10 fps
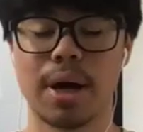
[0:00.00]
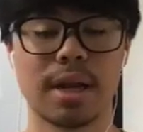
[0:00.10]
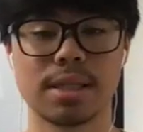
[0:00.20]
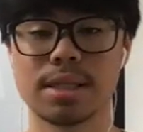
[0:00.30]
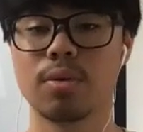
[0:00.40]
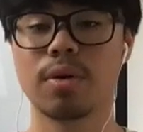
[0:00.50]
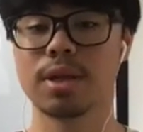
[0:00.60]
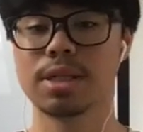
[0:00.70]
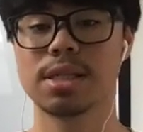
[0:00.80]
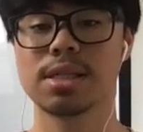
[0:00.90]
And I say with
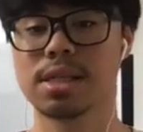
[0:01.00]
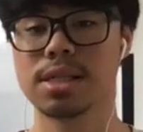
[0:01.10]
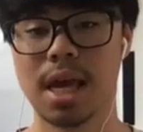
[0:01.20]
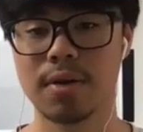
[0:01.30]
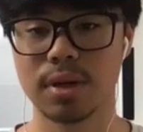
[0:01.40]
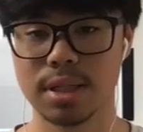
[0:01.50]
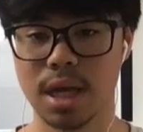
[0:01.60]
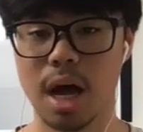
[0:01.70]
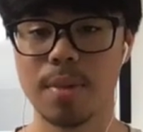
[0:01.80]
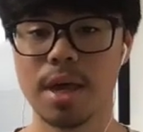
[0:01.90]
consistency every
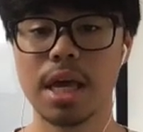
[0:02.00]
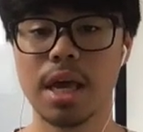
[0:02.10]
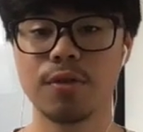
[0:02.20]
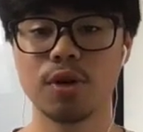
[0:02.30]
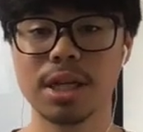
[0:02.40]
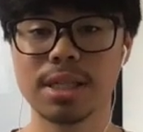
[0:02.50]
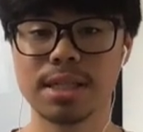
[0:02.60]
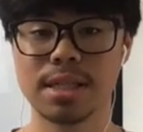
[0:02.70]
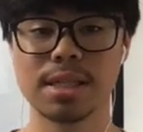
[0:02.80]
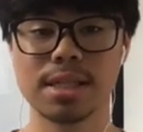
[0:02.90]
time, if you're
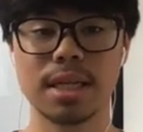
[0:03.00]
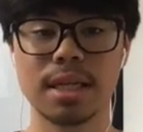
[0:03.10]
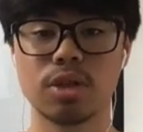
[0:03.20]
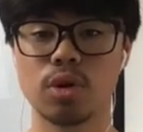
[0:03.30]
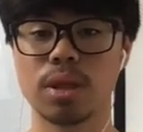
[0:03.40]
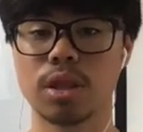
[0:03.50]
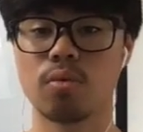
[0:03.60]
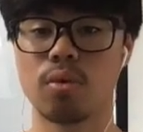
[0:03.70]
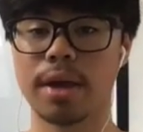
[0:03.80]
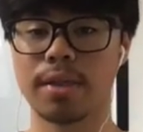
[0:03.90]
consistently doing the
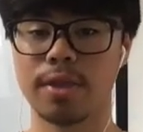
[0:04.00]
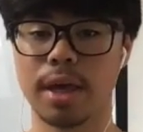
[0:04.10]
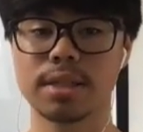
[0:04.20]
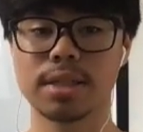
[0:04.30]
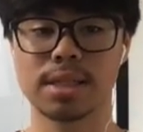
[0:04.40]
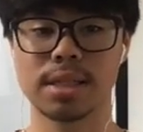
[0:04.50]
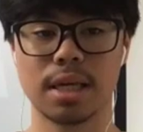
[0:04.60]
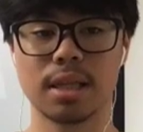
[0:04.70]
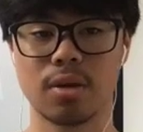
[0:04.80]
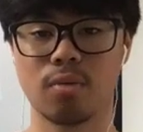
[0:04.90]
right things and
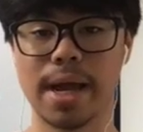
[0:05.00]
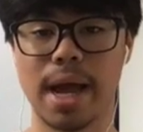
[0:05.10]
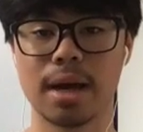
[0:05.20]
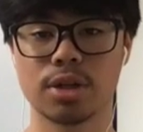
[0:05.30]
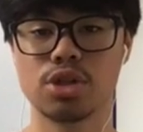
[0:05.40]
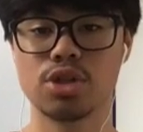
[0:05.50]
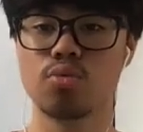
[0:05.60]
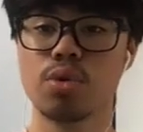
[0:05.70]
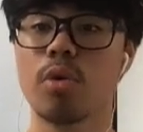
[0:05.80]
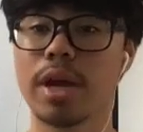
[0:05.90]
taking the right actions, you
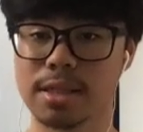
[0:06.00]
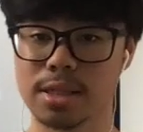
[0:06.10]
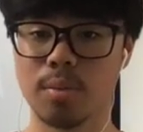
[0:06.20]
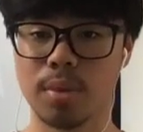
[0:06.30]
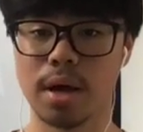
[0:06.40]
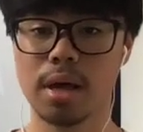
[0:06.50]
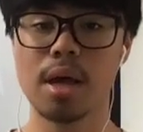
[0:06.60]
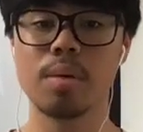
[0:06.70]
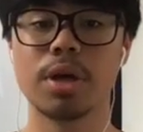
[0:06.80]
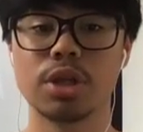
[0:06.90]
will get somewhere.
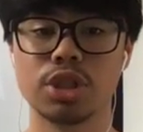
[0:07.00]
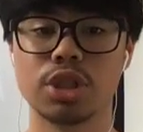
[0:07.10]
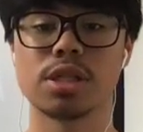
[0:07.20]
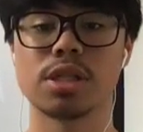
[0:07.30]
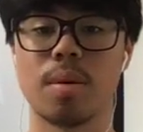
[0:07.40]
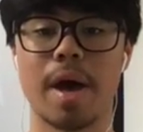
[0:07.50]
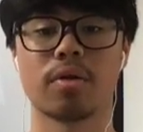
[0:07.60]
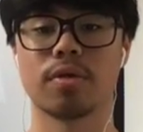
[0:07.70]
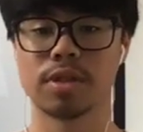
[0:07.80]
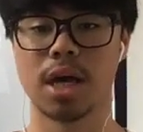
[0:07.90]
But it's just a
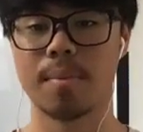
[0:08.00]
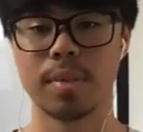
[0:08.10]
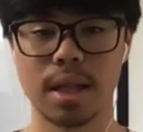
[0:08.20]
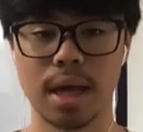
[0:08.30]
matter of time.